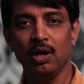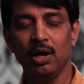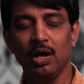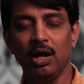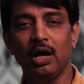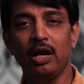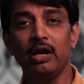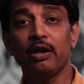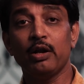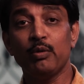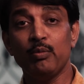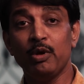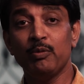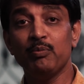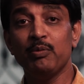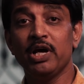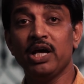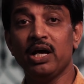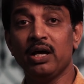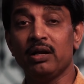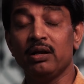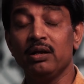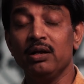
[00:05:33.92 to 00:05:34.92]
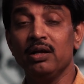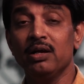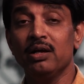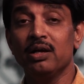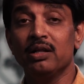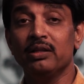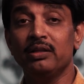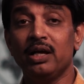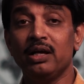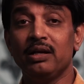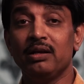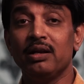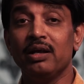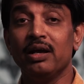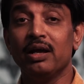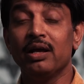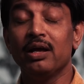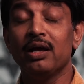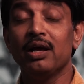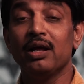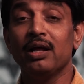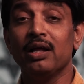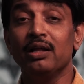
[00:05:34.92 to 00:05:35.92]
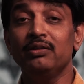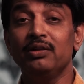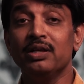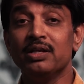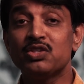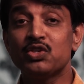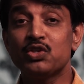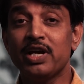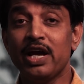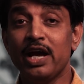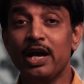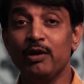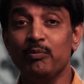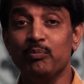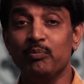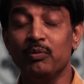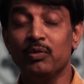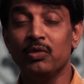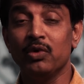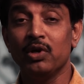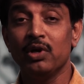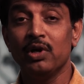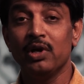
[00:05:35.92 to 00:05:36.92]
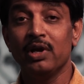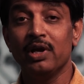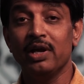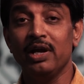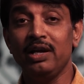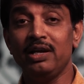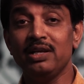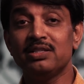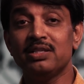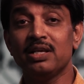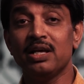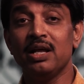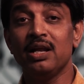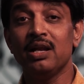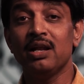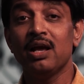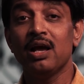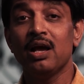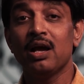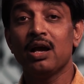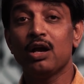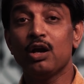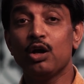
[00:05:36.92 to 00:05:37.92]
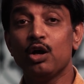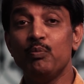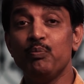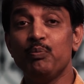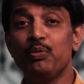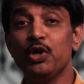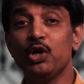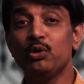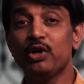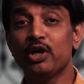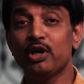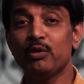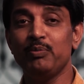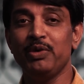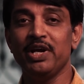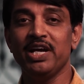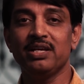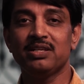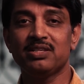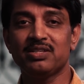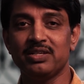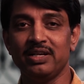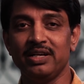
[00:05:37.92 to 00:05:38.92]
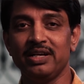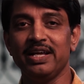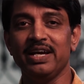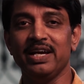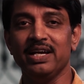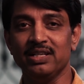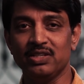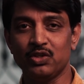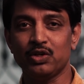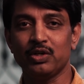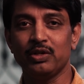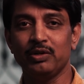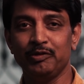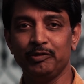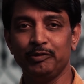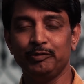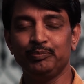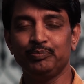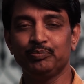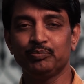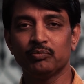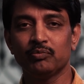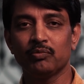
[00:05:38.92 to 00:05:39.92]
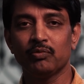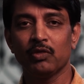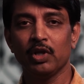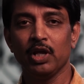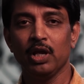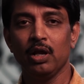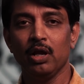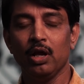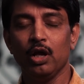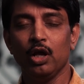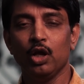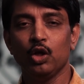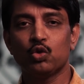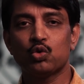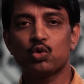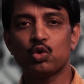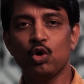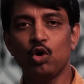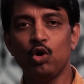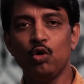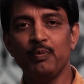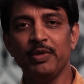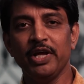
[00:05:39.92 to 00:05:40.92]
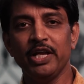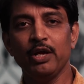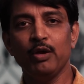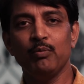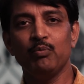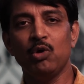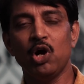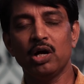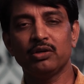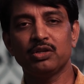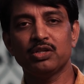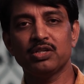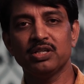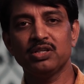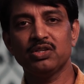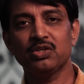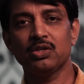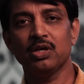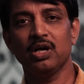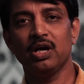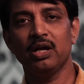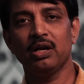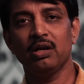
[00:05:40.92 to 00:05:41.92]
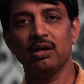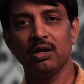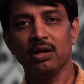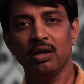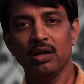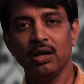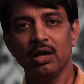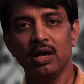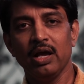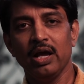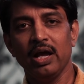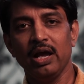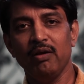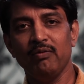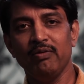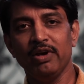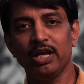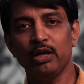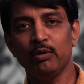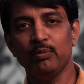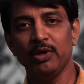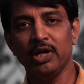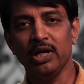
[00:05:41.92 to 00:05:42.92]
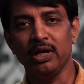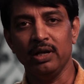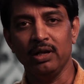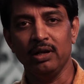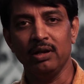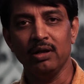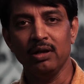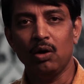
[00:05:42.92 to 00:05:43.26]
And remember that this time it is a computer-based test. So many mock tests are available